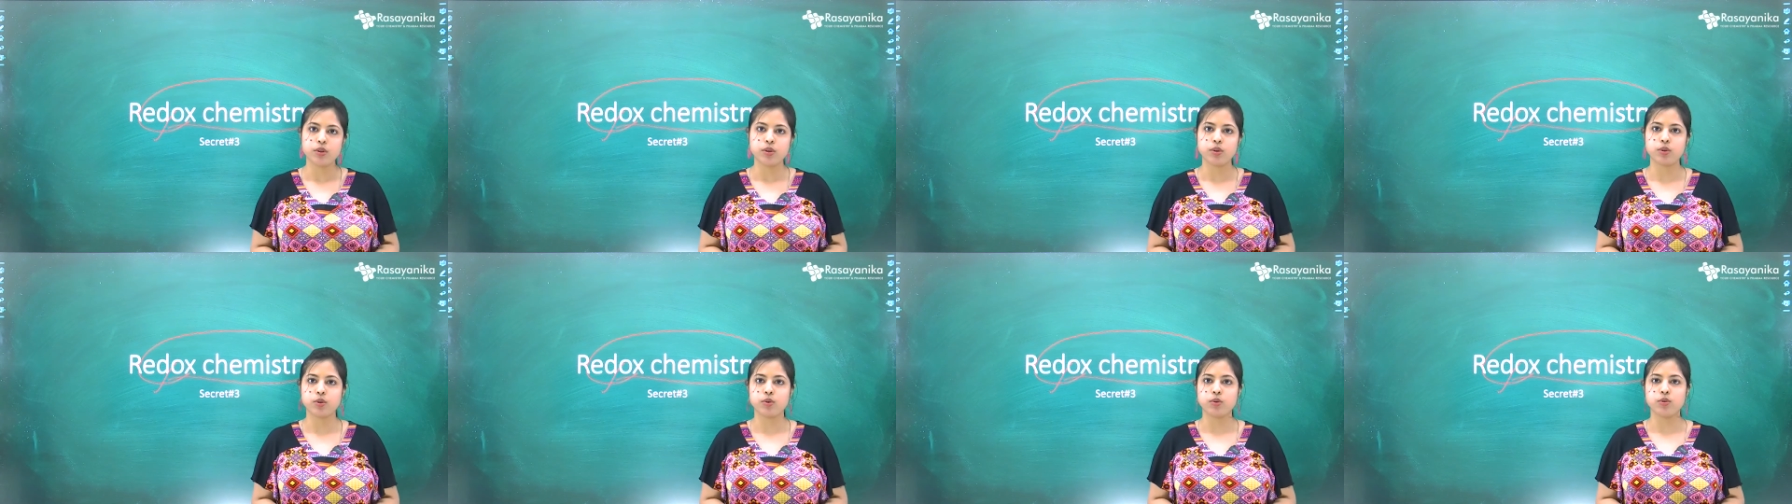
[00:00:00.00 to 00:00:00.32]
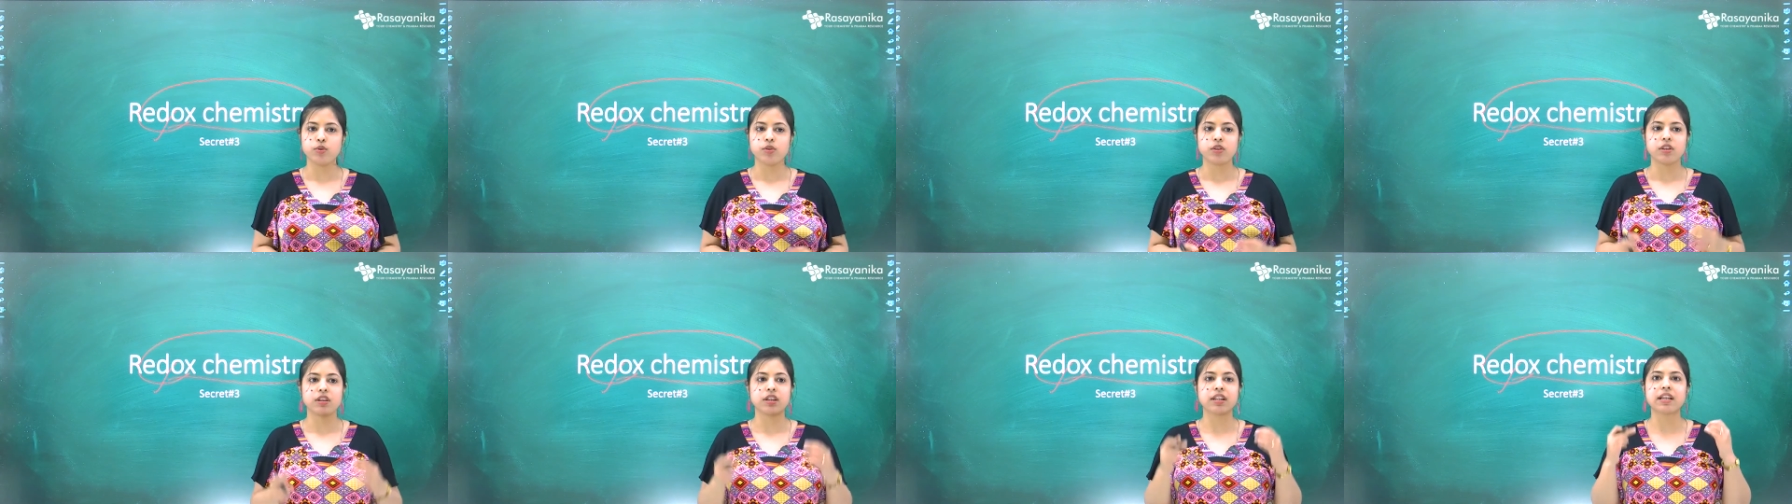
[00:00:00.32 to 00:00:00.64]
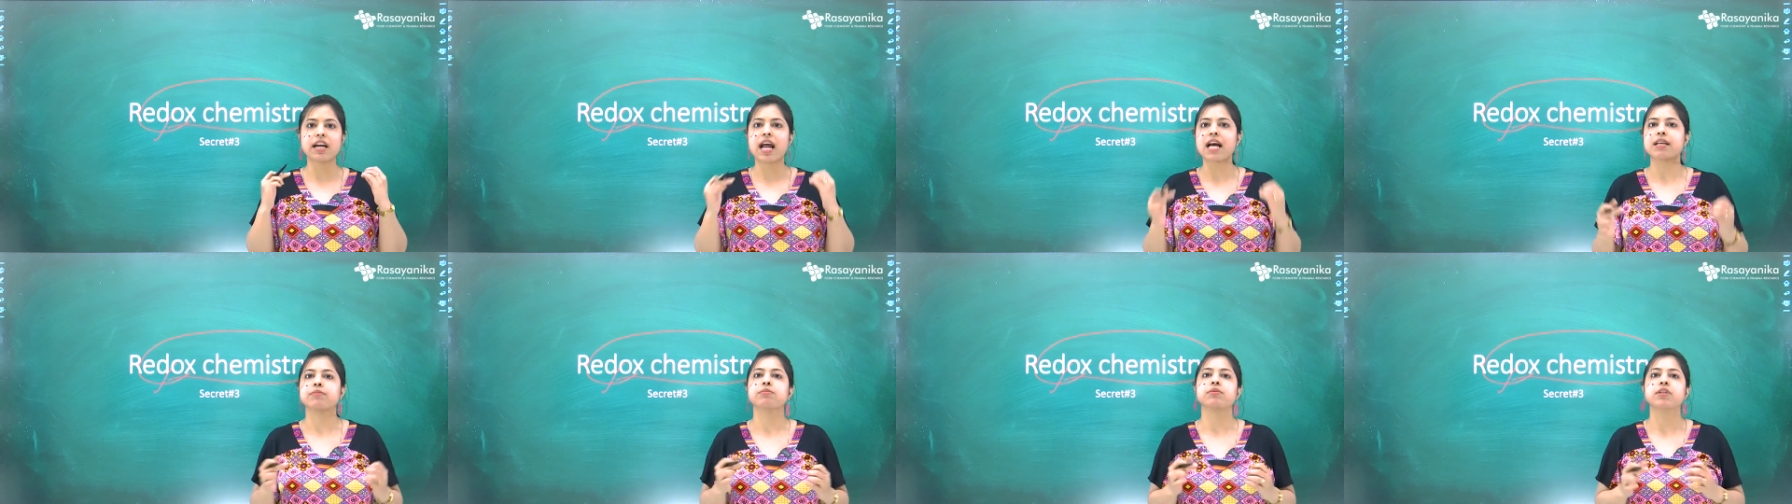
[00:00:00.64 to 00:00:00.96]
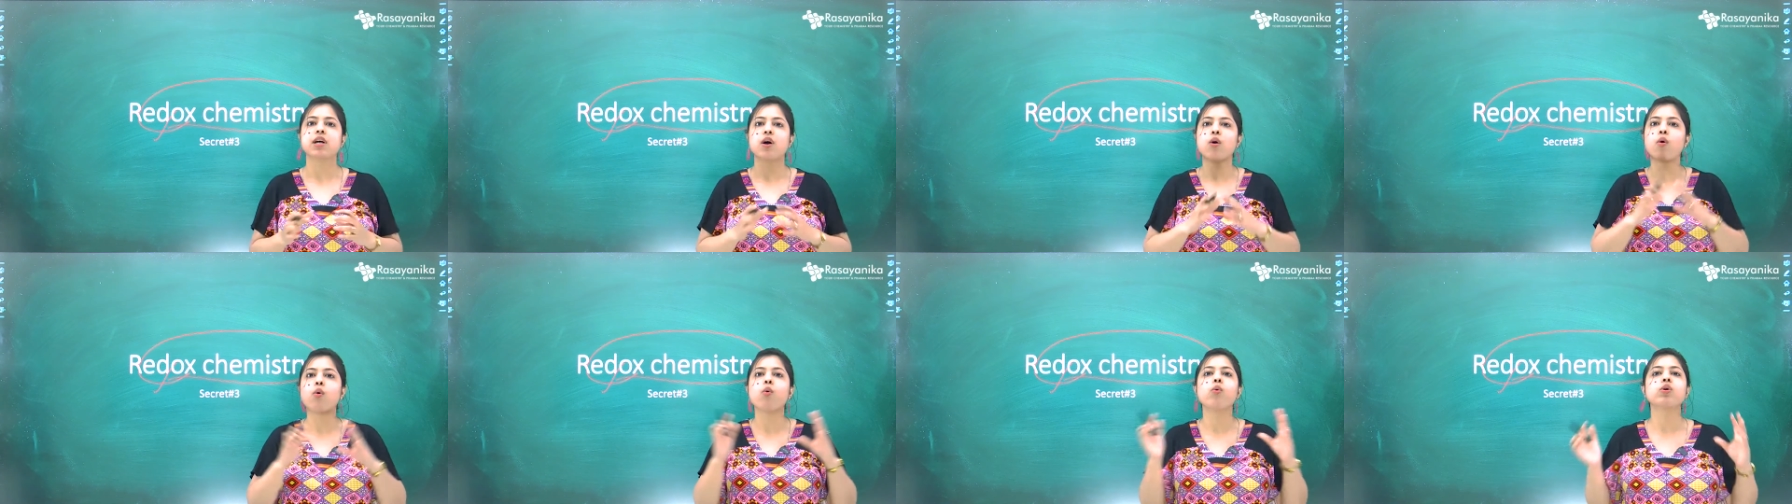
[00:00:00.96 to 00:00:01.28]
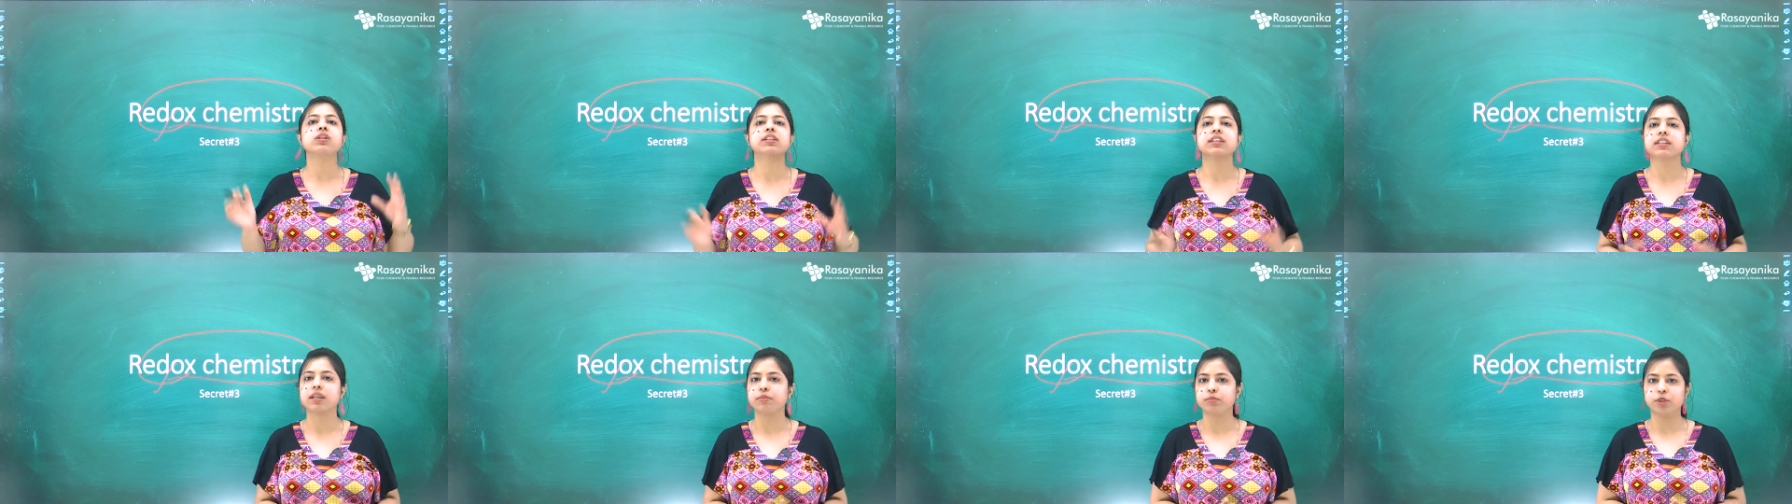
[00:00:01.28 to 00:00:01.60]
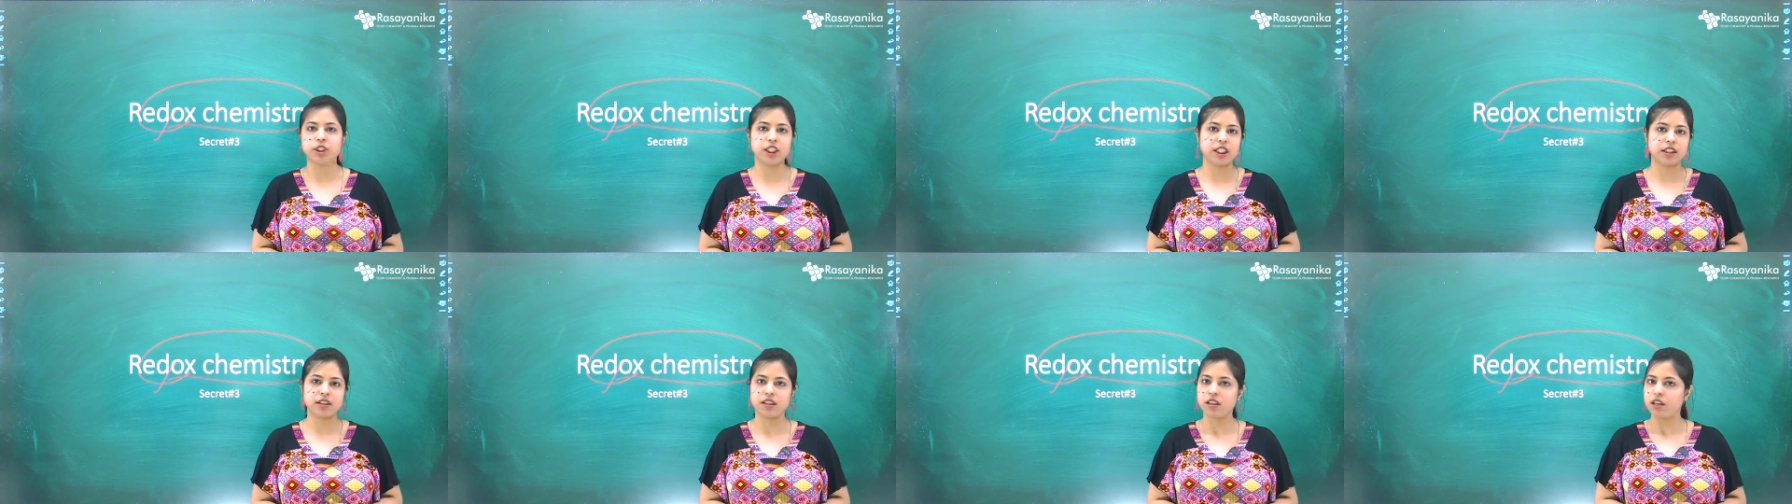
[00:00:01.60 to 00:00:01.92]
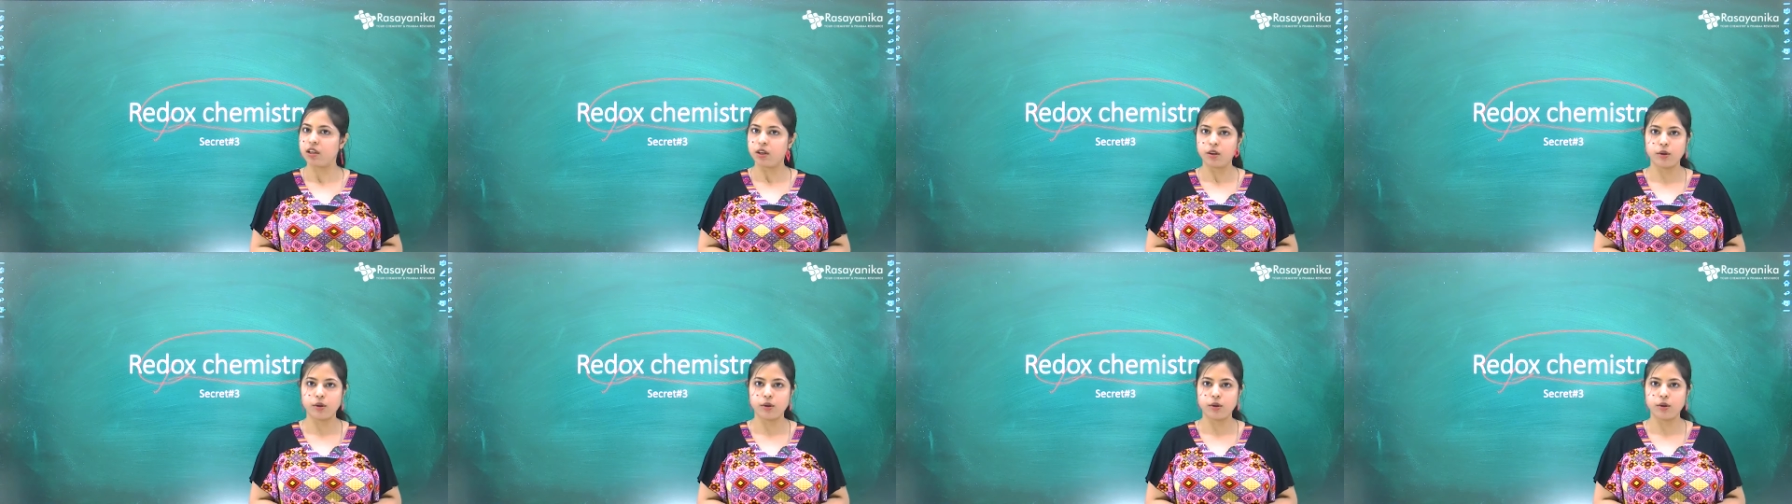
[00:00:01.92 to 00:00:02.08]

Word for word: to grasp the whole subject